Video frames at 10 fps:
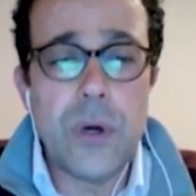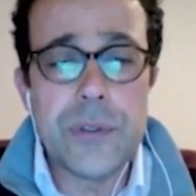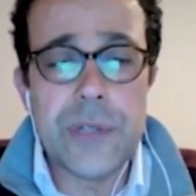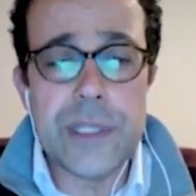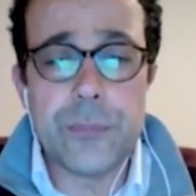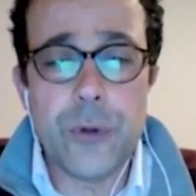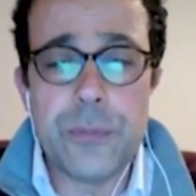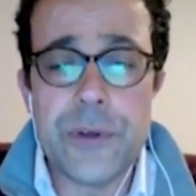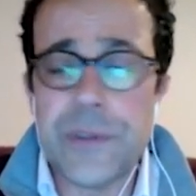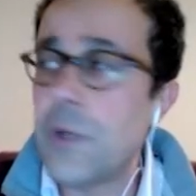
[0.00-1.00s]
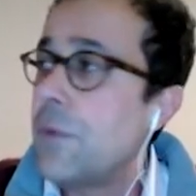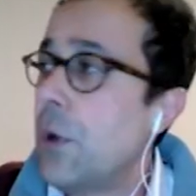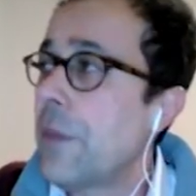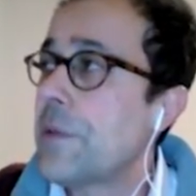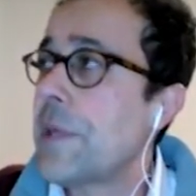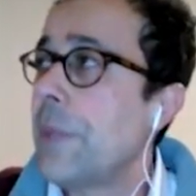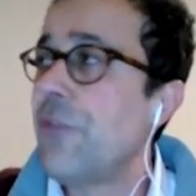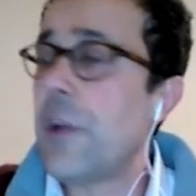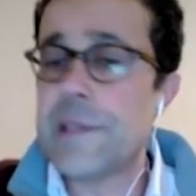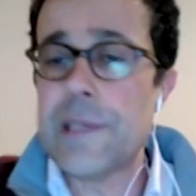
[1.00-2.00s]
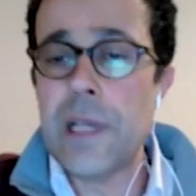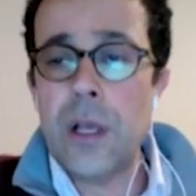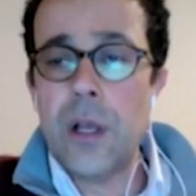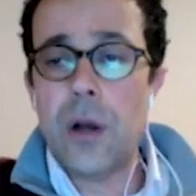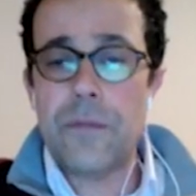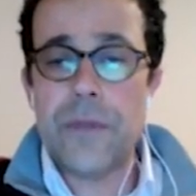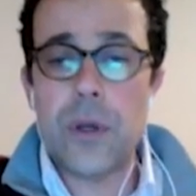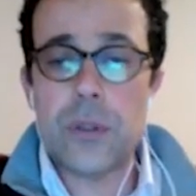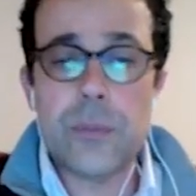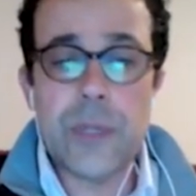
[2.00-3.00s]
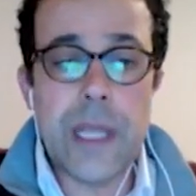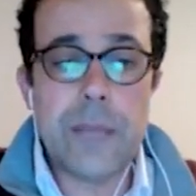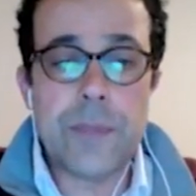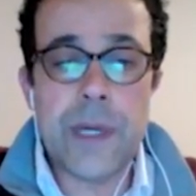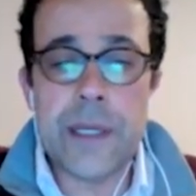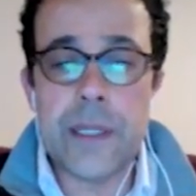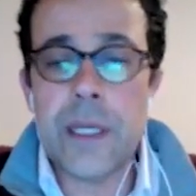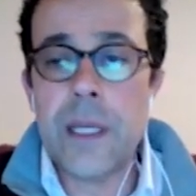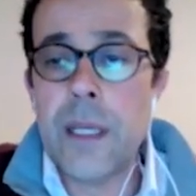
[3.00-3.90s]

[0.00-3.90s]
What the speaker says: honor, and property of all the subjects of the Ottoman Empire,